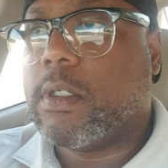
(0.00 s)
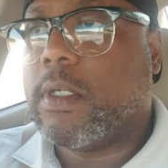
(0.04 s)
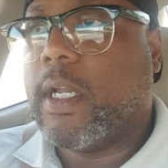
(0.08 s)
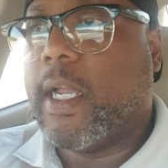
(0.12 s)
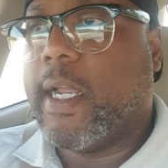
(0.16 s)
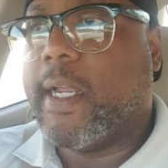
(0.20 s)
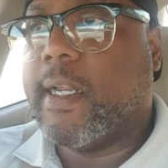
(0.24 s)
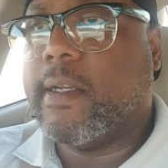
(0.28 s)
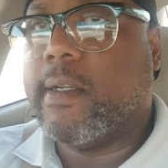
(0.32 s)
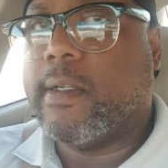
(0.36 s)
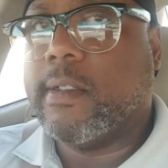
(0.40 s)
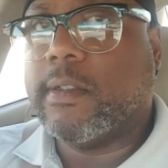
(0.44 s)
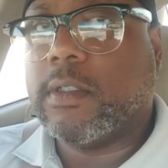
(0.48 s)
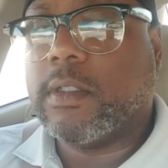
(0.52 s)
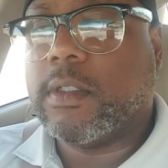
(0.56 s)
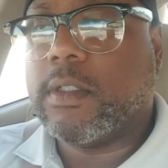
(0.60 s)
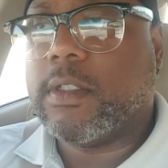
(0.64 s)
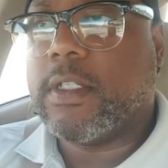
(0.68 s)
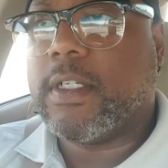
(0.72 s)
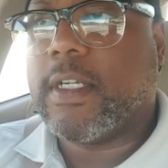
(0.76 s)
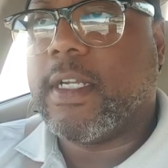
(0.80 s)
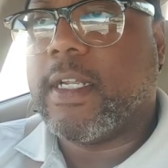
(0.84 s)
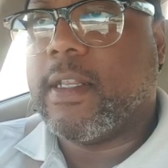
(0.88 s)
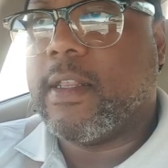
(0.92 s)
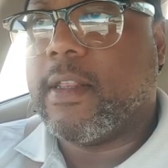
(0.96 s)

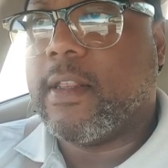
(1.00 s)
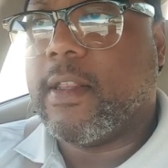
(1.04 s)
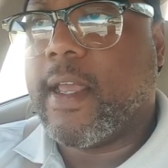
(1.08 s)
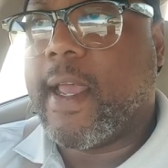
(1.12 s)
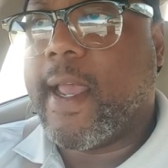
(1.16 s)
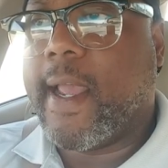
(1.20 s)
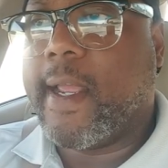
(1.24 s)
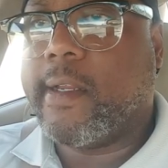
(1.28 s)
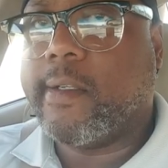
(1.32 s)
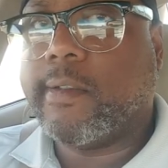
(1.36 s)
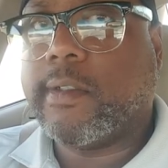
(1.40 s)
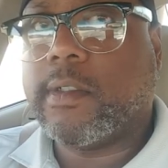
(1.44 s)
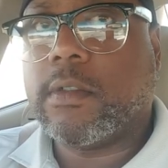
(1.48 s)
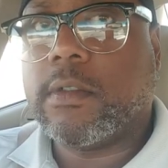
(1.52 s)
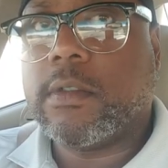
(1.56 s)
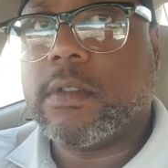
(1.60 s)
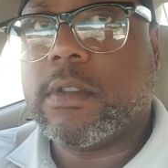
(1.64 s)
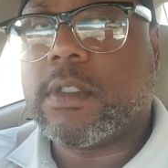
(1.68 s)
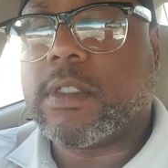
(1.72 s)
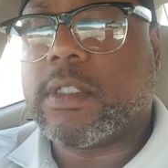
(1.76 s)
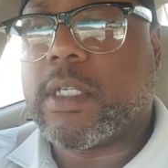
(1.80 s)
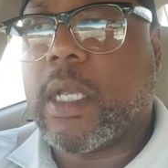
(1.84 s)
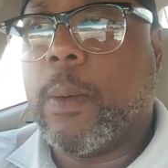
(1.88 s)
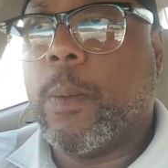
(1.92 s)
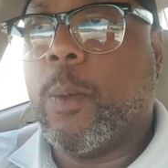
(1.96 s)
And in that
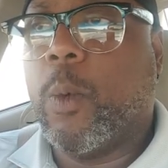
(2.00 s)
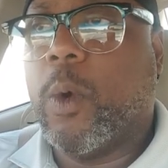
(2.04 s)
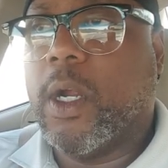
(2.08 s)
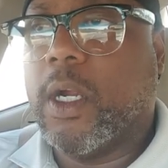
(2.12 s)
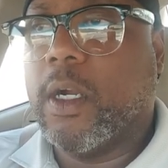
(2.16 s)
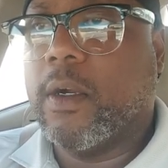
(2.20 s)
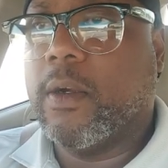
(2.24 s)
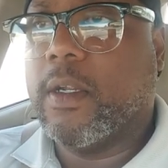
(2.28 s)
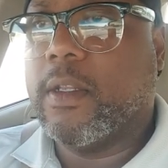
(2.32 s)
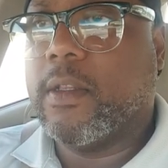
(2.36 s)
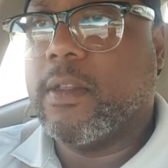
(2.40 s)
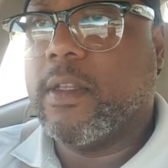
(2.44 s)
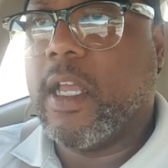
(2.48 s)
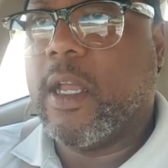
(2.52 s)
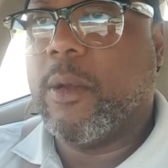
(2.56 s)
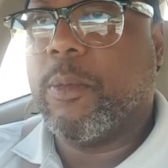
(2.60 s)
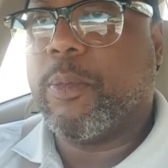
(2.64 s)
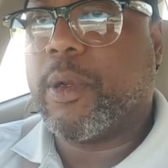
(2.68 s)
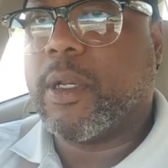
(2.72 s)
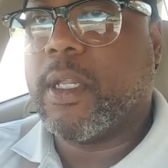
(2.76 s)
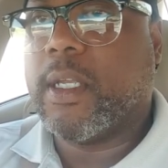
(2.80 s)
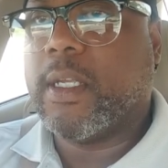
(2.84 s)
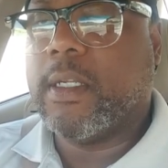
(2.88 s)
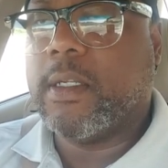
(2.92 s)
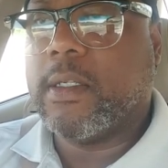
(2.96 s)
somewhere, in
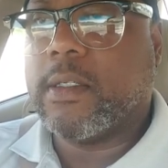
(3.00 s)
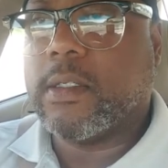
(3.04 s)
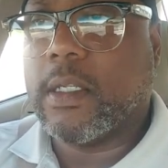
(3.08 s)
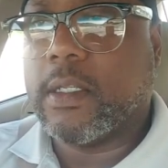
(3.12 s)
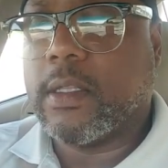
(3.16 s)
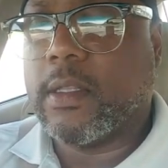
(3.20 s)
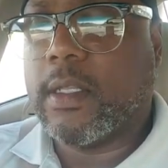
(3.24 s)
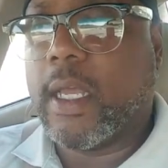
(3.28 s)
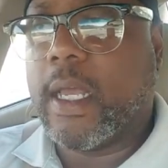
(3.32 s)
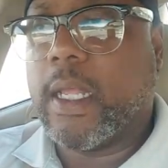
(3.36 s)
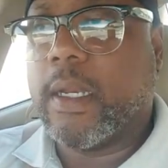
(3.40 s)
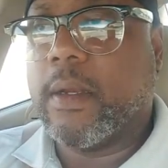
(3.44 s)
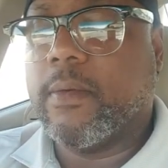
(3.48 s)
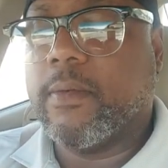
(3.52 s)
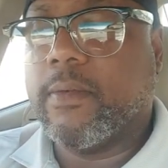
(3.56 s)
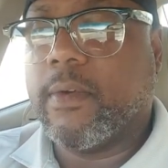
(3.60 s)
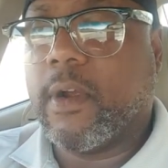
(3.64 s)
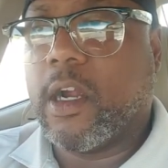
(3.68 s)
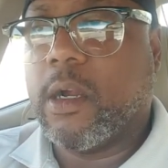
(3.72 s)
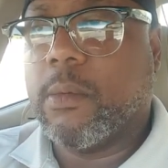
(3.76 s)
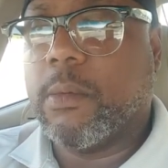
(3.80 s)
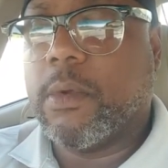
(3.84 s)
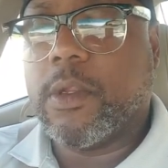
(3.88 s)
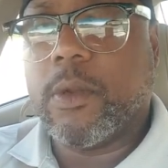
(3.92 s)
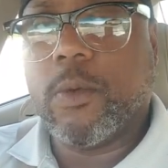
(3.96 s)
that place, in that
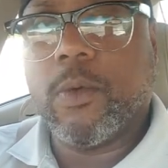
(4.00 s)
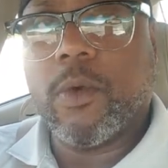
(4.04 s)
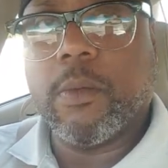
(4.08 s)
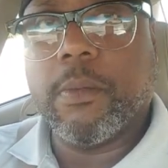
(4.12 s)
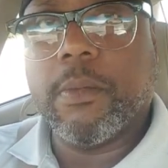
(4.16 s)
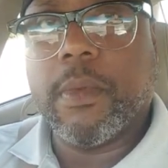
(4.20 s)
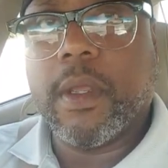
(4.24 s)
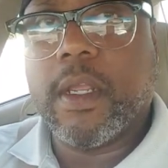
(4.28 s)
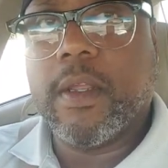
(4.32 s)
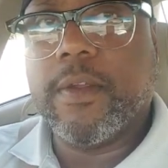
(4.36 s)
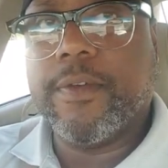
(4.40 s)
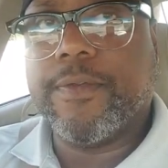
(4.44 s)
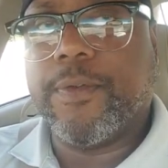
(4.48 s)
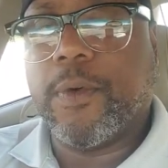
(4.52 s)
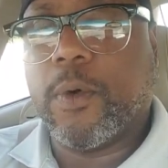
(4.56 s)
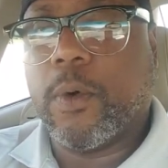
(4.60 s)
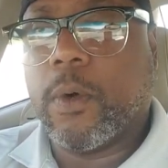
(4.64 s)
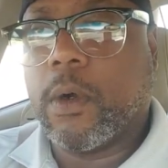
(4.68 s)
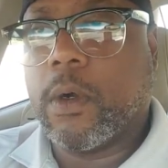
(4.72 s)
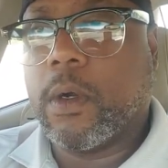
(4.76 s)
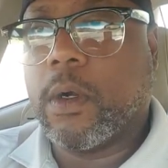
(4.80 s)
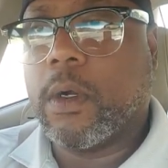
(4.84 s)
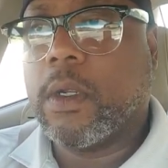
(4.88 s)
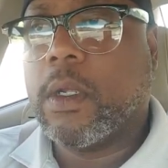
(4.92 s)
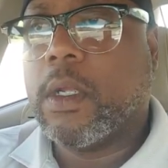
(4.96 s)
environment you were made
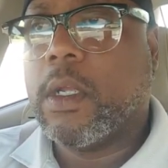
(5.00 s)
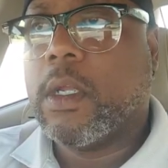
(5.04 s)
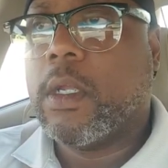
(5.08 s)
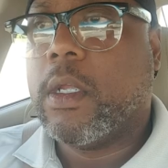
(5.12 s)
for,